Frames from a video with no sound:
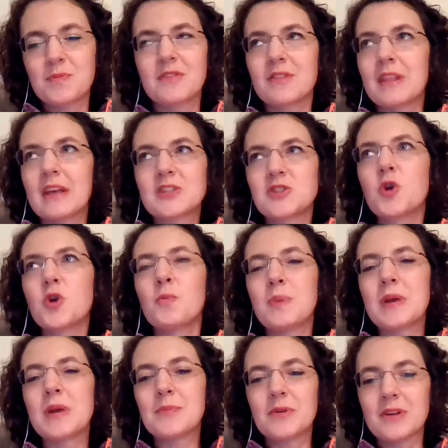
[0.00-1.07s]
like 2
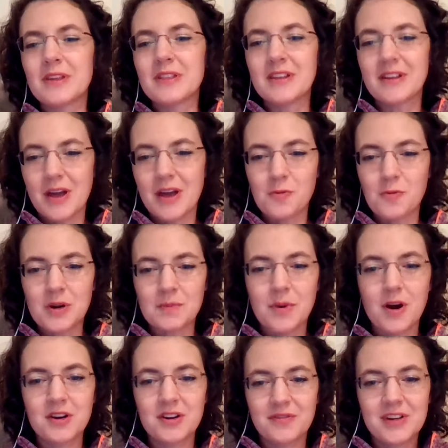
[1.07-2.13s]
people in there that weren't
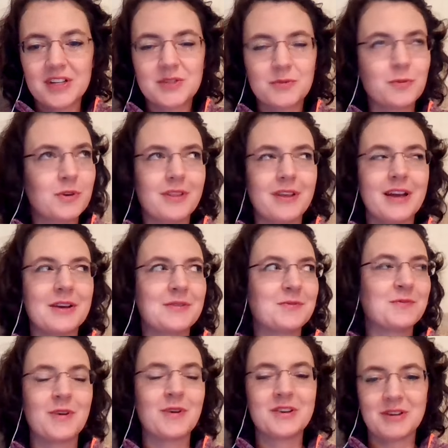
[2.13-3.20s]
part of us were like
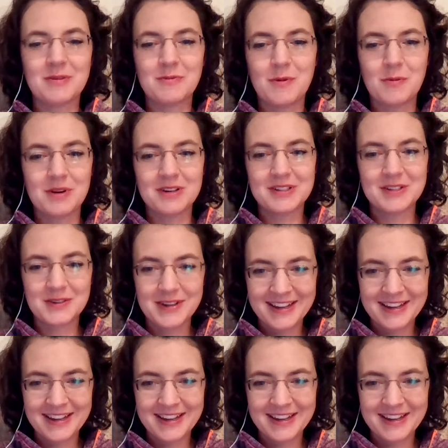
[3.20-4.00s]
wondering what we were doing.